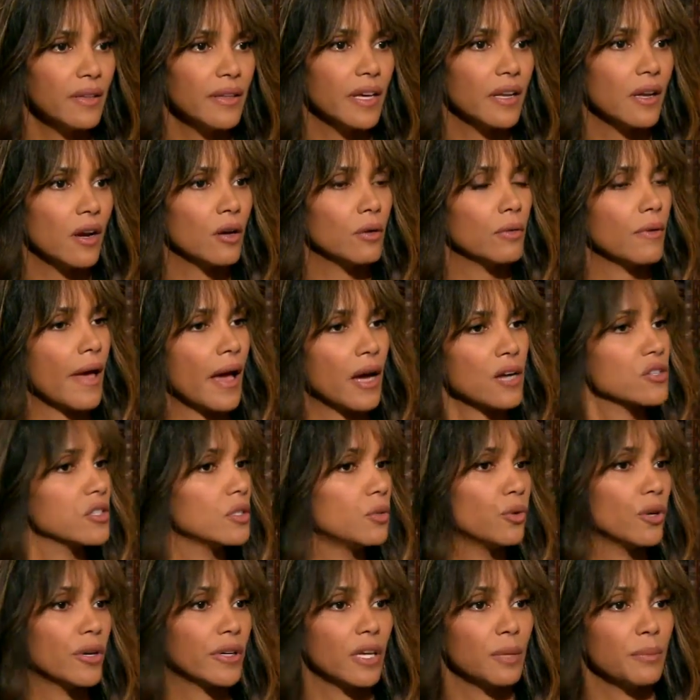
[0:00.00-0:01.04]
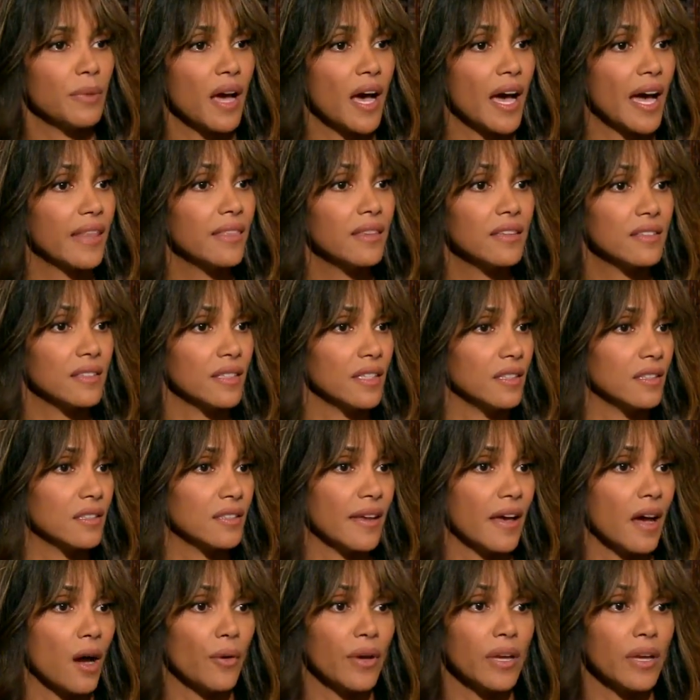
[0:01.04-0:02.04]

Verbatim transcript: that are actually working behind the scenes now